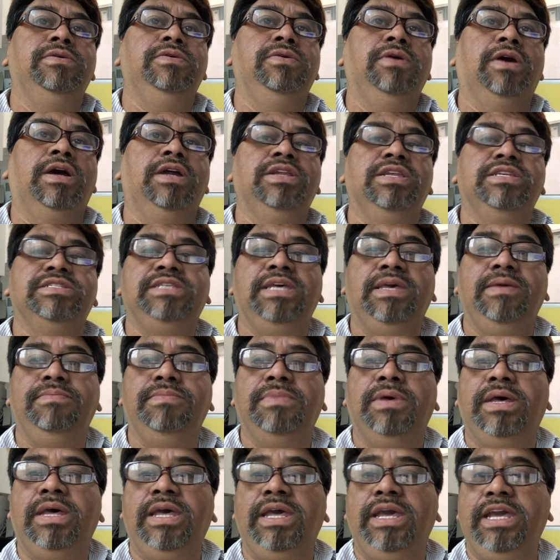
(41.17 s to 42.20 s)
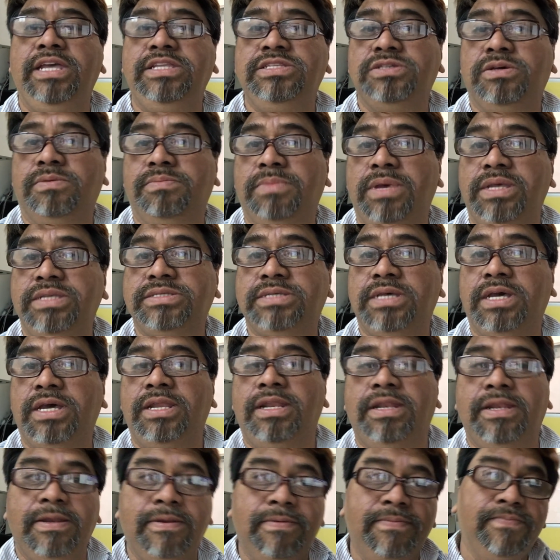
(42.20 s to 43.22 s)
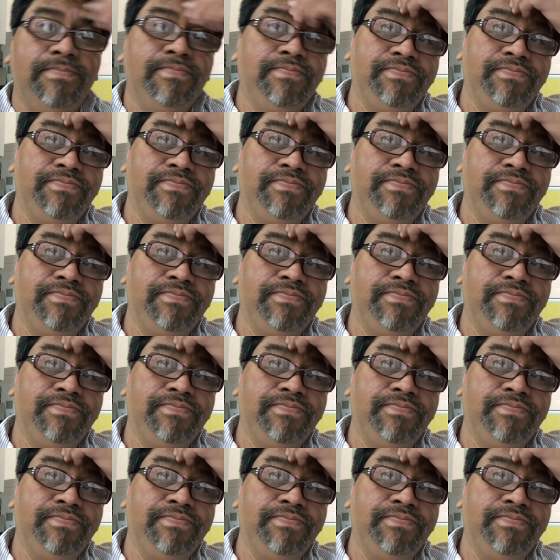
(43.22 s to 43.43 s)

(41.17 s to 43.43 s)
you are the same age of my son,